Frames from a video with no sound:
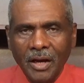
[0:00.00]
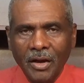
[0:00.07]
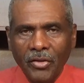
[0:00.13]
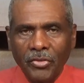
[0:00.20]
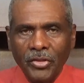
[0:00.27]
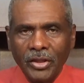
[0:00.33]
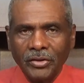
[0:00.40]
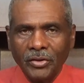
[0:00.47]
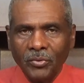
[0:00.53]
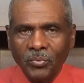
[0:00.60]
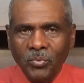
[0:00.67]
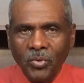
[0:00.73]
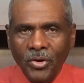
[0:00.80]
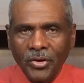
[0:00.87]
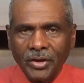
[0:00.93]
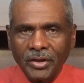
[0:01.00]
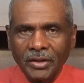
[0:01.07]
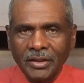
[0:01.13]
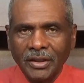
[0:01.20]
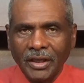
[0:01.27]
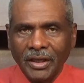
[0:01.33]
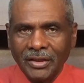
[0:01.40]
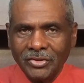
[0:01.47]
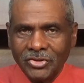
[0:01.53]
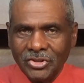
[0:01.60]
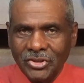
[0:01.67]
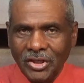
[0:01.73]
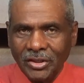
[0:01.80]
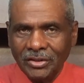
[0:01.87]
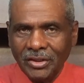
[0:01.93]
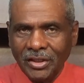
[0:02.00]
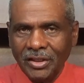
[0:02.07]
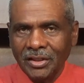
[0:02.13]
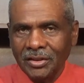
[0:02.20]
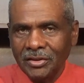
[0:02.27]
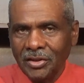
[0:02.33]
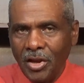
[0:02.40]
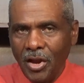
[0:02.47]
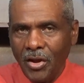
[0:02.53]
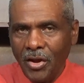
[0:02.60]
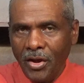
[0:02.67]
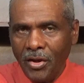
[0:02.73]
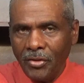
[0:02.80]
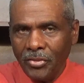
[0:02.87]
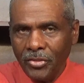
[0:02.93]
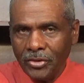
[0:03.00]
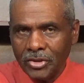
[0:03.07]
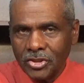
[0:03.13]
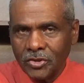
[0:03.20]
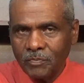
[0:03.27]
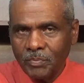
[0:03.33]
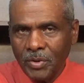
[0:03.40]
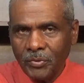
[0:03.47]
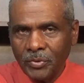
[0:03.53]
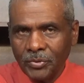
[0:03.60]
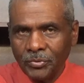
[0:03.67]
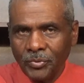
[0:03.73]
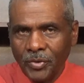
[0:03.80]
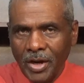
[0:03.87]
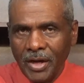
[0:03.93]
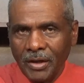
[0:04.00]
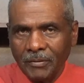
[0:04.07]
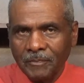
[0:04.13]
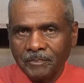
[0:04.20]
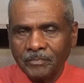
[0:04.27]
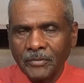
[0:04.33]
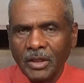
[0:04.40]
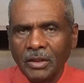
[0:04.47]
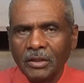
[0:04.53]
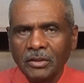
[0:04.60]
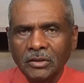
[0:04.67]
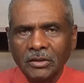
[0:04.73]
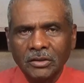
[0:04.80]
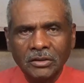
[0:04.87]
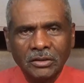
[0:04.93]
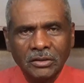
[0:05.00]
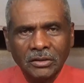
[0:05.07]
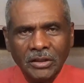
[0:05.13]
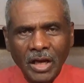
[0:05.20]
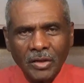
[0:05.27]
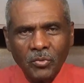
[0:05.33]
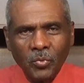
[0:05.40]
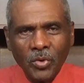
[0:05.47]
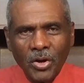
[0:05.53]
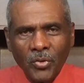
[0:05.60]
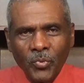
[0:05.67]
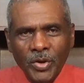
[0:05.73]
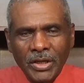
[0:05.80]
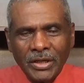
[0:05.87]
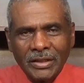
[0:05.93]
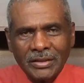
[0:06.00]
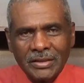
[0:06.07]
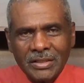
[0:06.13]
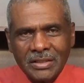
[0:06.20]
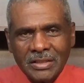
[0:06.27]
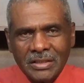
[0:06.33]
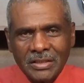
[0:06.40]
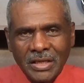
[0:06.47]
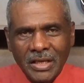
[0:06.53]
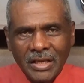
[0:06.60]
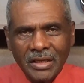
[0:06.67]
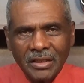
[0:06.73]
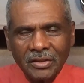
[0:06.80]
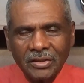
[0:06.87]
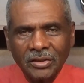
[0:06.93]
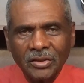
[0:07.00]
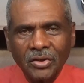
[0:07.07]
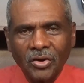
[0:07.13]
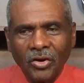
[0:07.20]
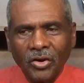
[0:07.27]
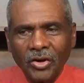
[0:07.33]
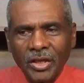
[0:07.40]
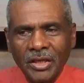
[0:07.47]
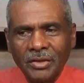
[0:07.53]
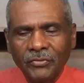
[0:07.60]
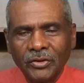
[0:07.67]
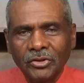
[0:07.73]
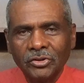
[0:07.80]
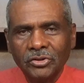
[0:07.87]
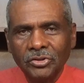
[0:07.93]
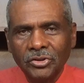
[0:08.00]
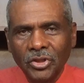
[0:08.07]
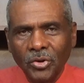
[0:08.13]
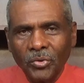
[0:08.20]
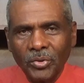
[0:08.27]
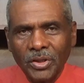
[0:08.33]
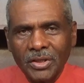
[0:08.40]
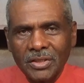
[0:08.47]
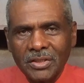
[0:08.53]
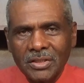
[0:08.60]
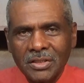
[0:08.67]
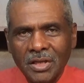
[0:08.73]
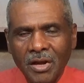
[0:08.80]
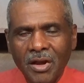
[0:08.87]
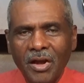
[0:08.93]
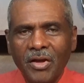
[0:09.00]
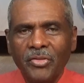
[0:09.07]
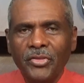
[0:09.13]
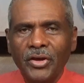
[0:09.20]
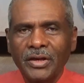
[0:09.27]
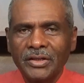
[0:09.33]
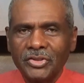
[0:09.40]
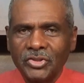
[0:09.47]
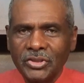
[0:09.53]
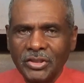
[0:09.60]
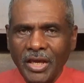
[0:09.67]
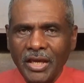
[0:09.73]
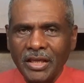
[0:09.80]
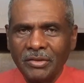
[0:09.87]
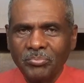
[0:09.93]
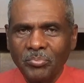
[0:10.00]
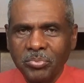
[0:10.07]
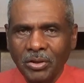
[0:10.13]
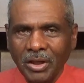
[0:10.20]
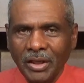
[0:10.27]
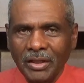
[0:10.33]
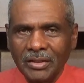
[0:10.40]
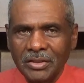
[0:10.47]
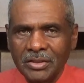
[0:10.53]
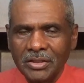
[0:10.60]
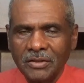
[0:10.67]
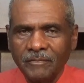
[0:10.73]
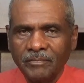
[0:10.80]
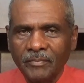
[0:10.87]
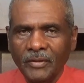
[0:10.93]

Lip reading: that the work is done in the spirit realm, not where we can see it or even notice that it's taking place,